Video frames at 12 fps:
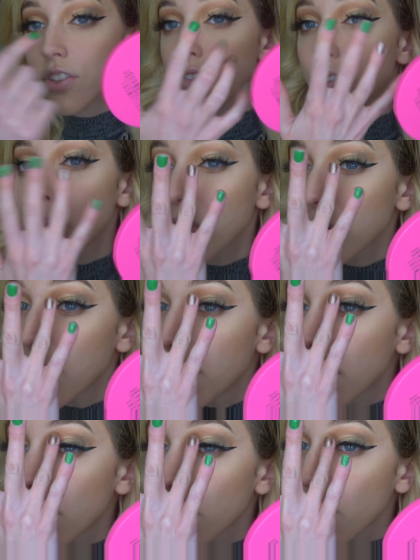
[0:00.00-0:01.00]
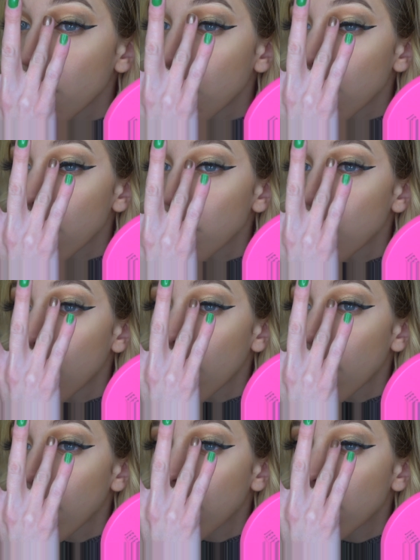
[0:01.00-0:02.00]
to focus on the inner corner
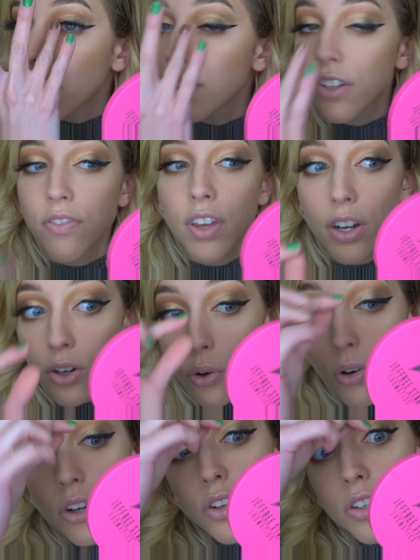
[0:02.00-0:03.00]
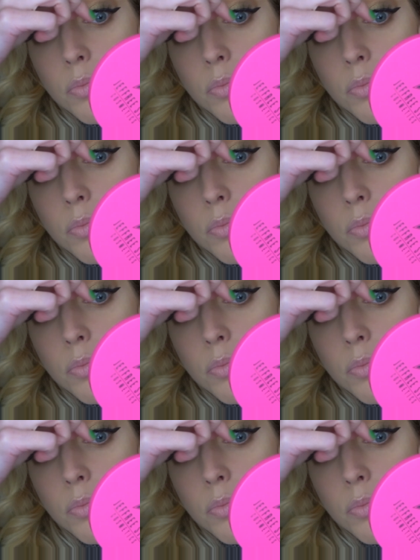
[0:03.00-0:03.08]
more, because if the inner corner looks